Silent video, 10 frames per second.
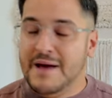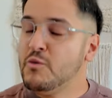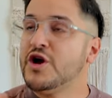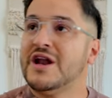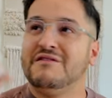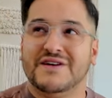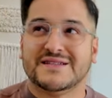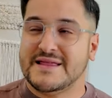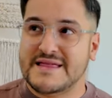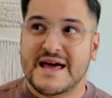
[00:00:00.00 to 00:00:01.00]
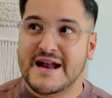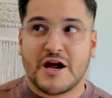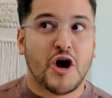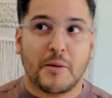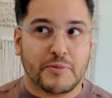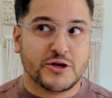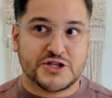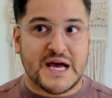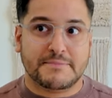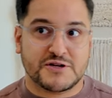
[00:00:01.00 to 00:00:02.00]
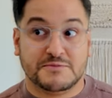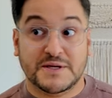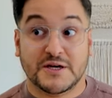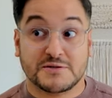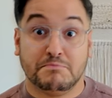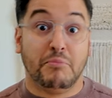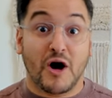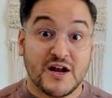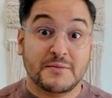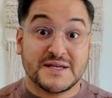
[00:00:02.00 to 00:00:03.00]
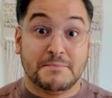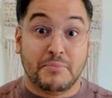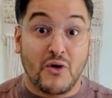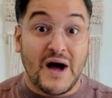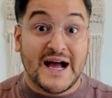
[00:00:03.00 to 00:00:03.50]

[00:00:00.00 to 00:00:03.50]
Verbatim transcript: and we're going to visit that in a couple of chapters because Barnabas and Paul